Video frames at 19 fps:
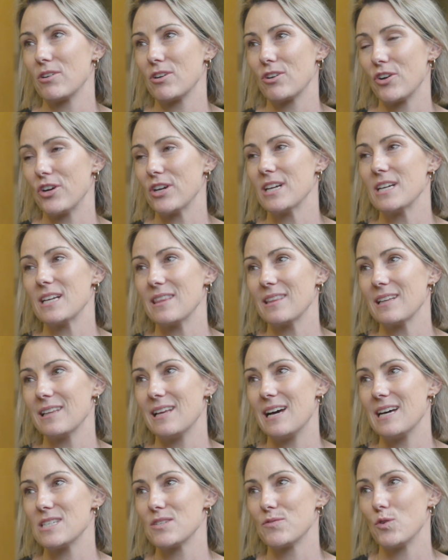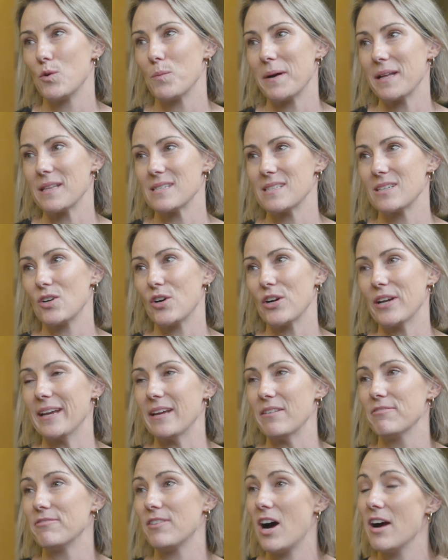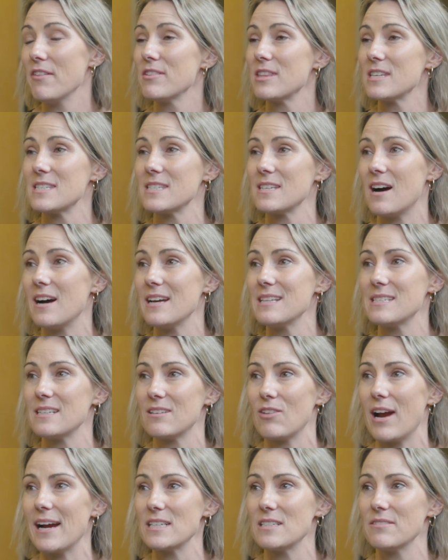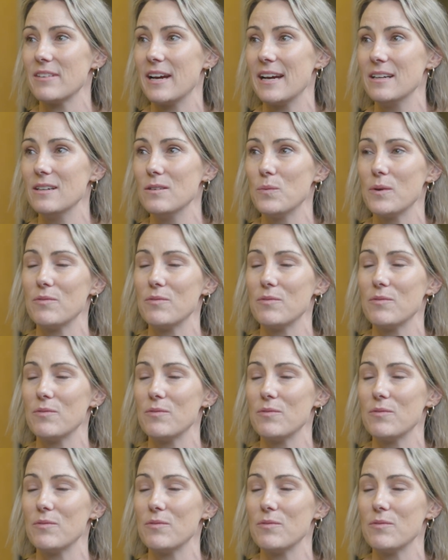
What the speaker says: recruited in the last 4 months at only 5 of the sites that are activated.